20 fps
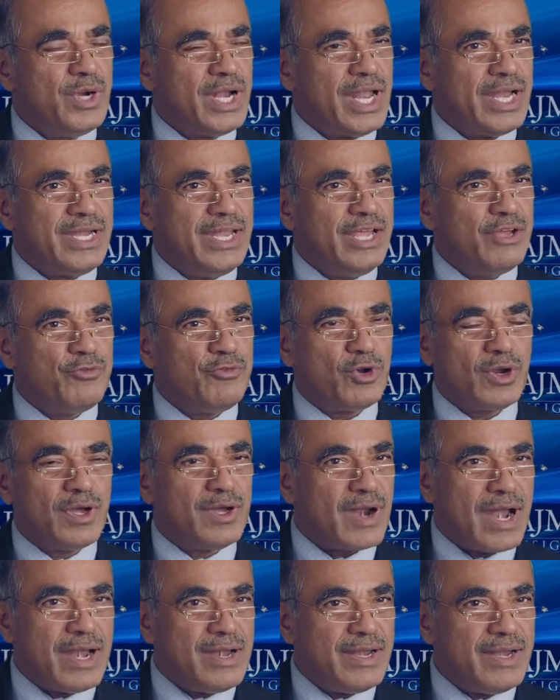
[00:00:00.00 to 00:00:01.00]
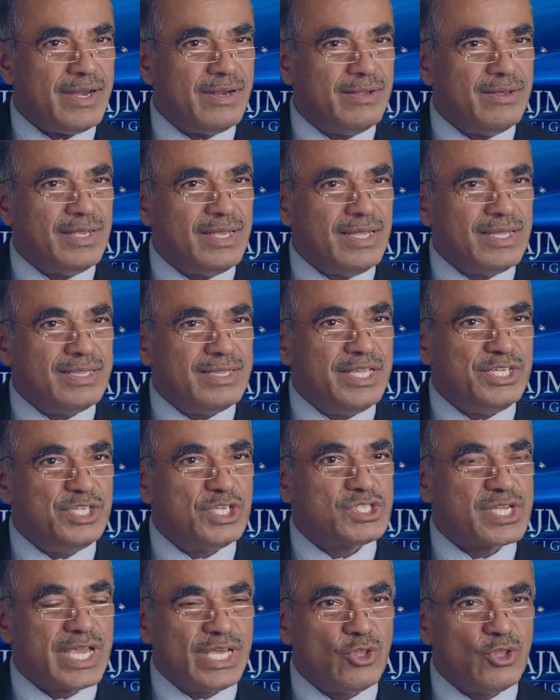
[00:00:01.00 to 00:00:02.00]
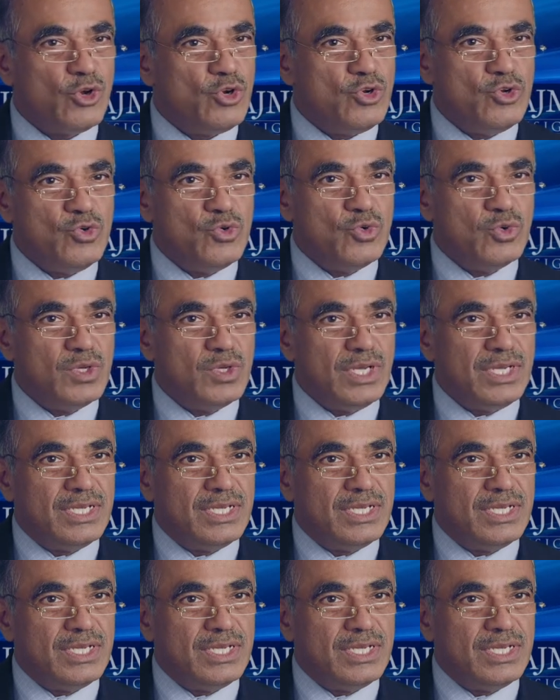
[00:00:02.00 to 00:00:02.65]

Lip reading: and I take for granted, they just cannot do.